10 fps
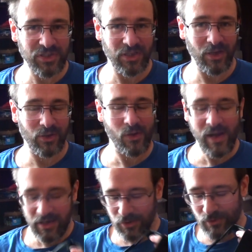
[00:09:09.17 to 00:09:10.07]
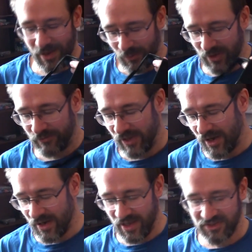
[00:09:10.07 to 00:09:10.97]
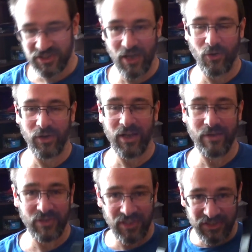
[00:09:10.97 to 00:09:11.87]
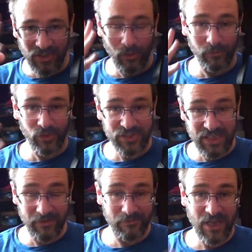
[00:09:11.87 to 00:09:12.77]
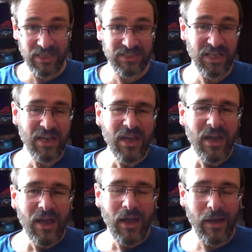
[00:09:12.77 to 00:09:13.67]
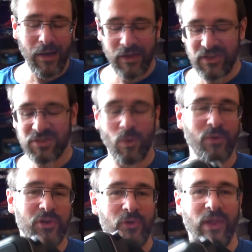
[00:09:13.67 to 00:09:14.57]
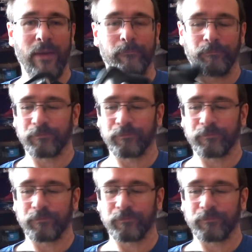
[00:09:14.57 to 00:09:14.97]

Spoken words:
You know, go out in the rain with your VR headset on and have it dissolve onto your face. This won't do that.